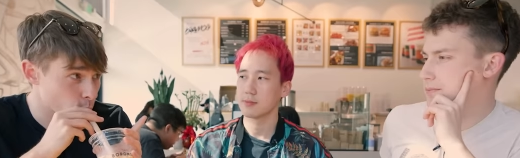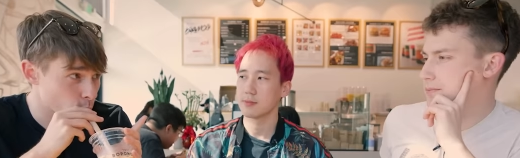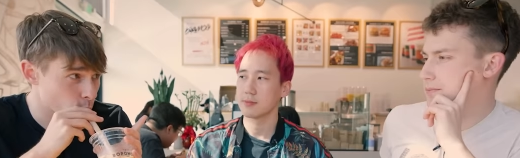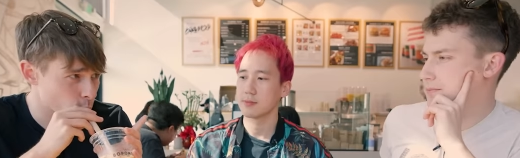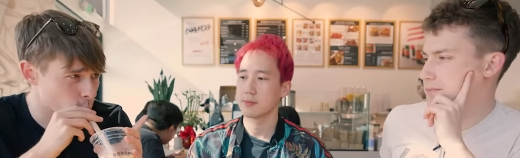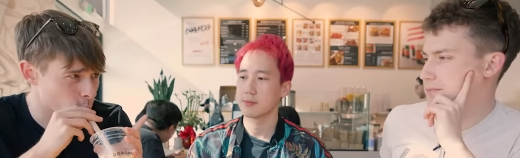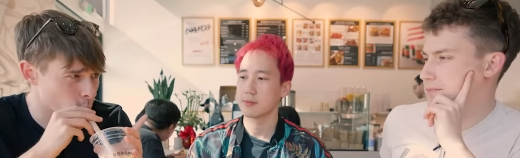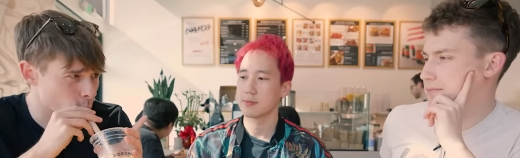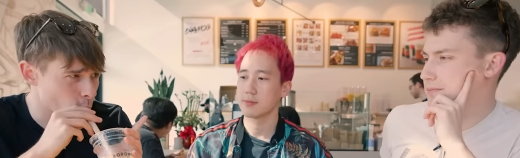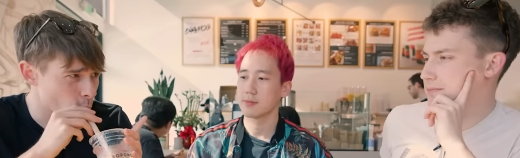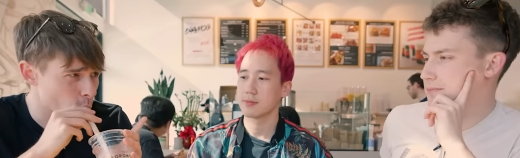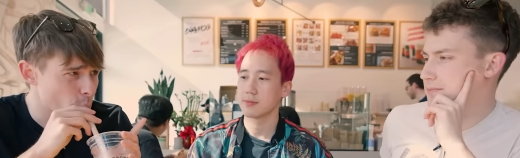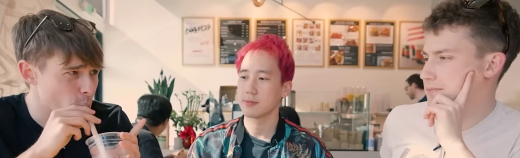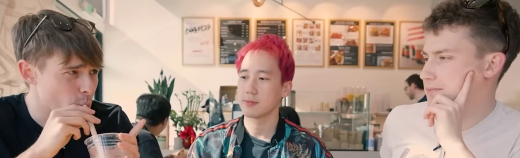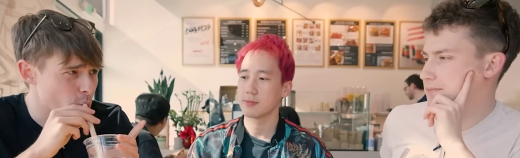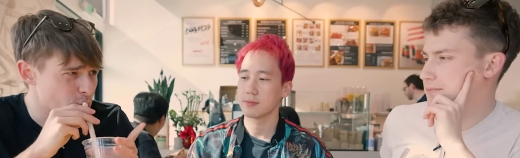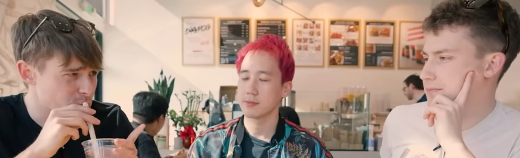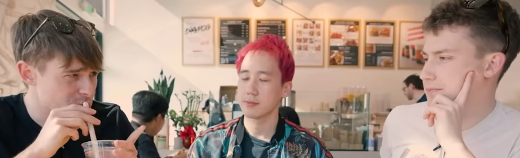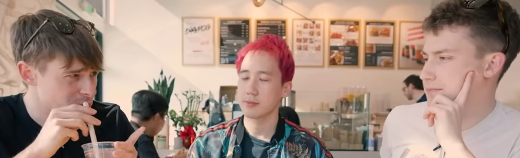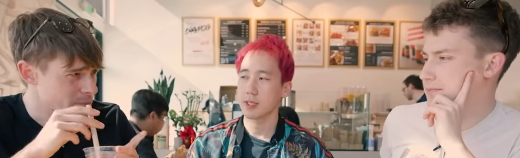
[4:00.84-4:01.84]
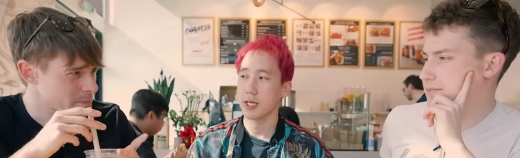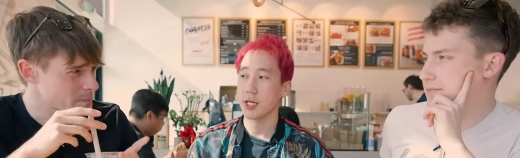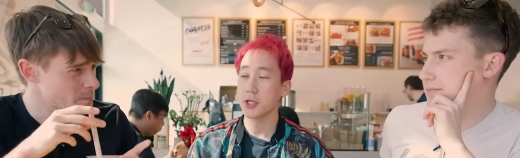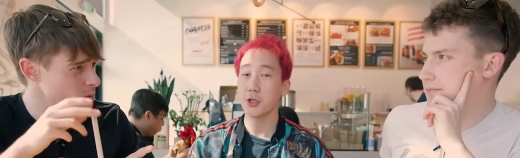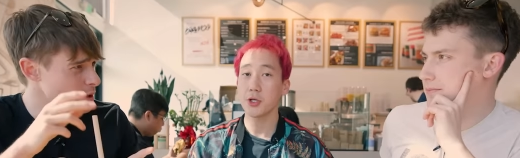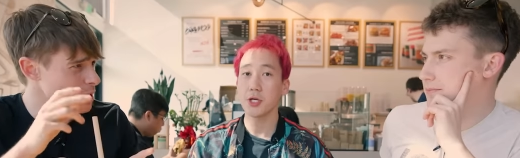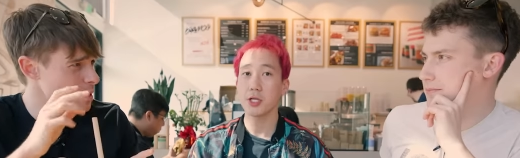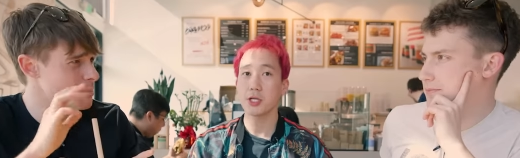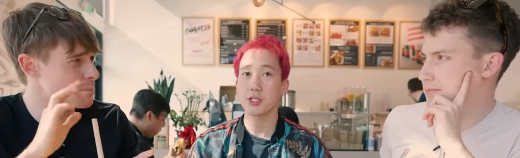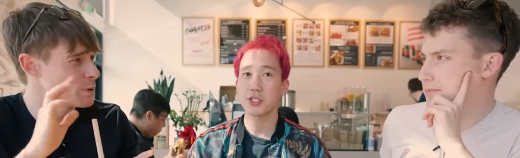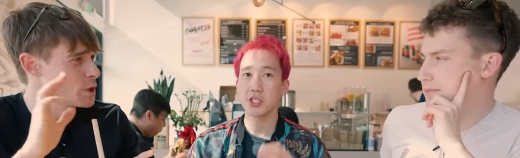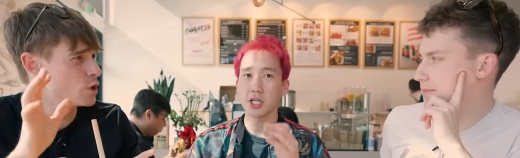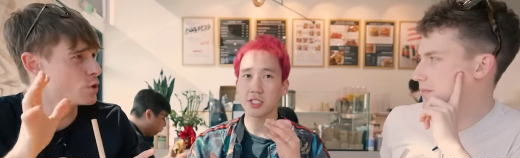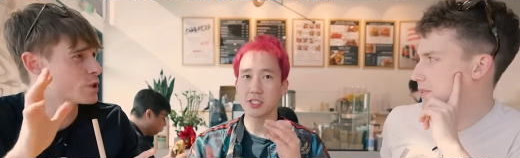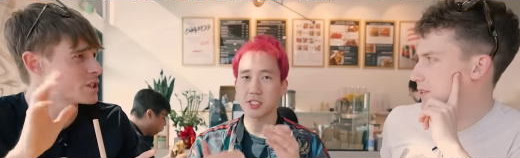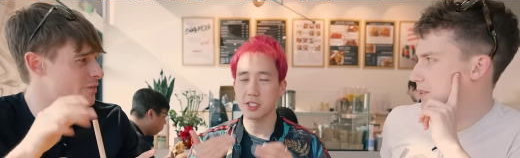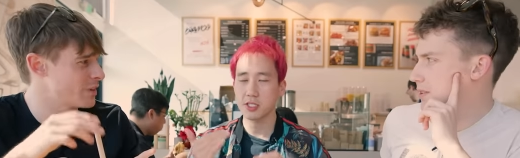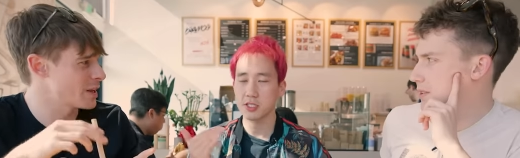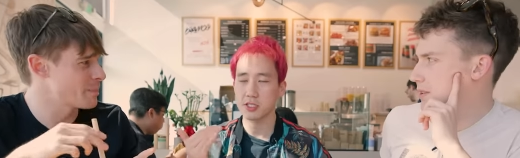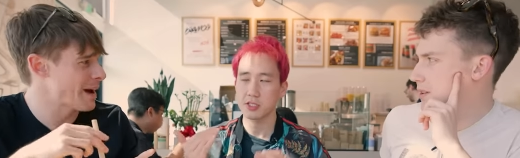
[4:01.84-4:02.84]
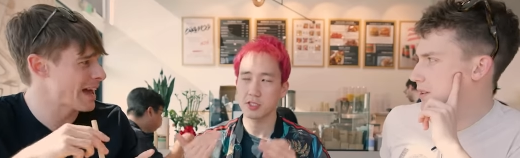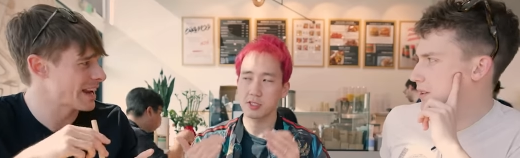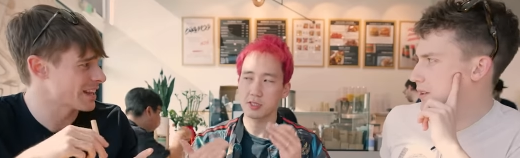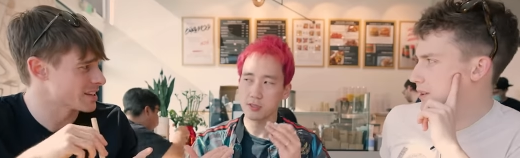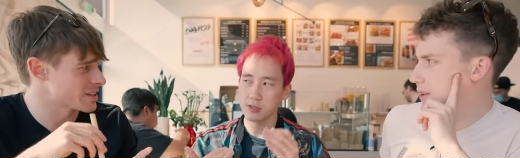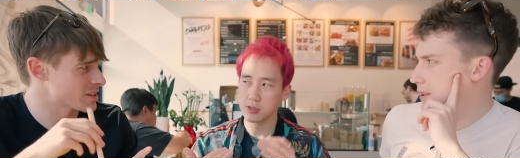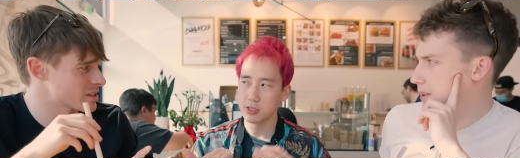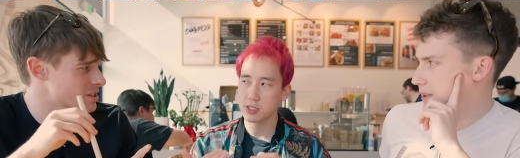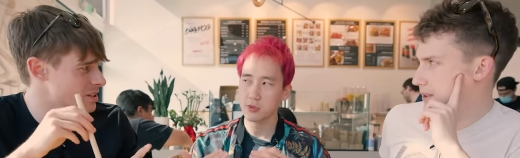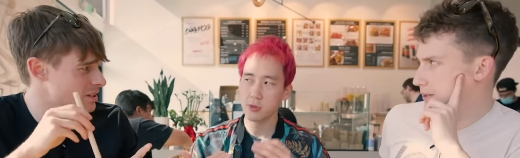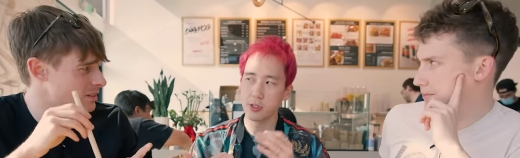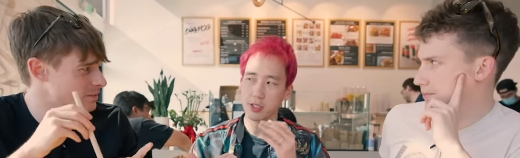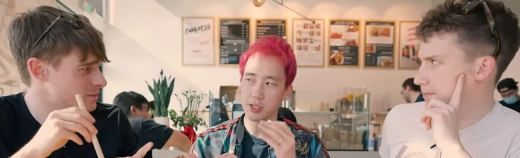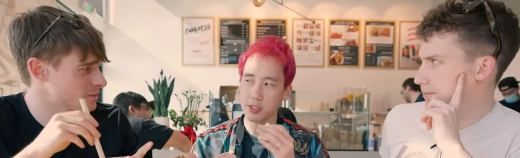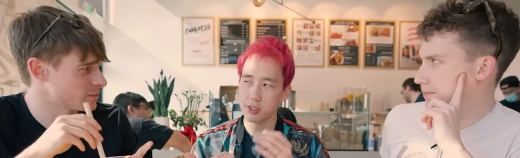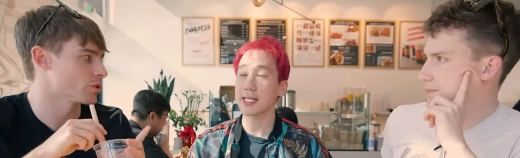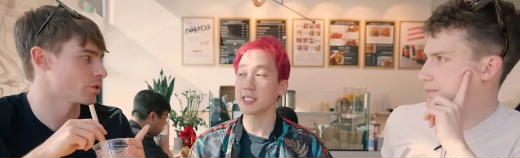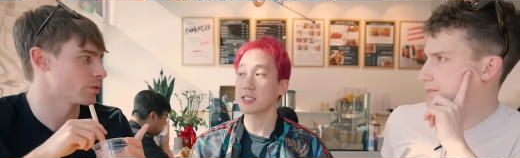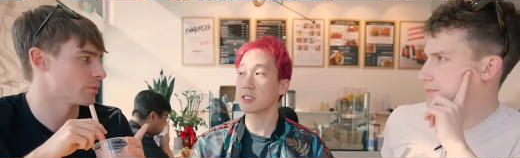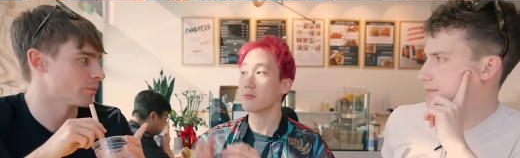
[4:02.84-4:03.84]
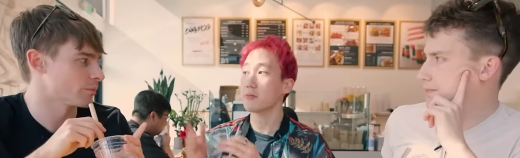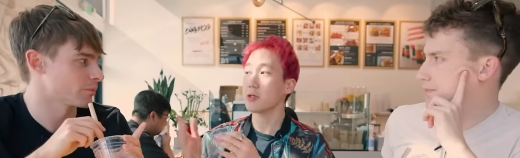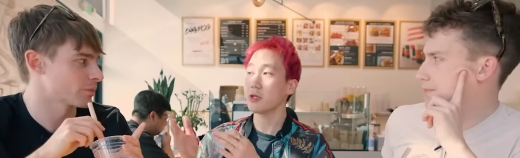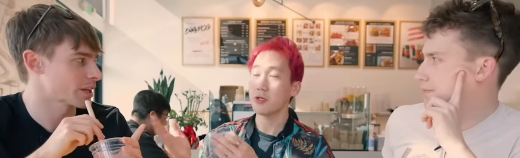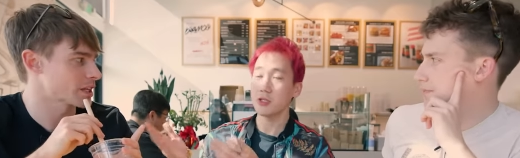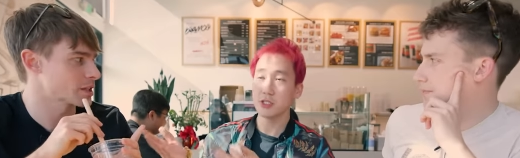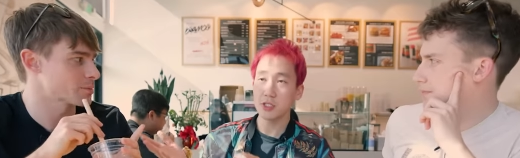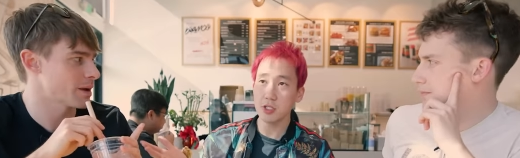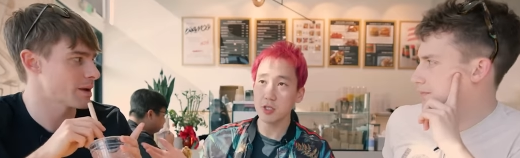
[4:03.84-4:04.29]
Speaker 1: hmm. and you can adjust beautifully balanced. That's the beauty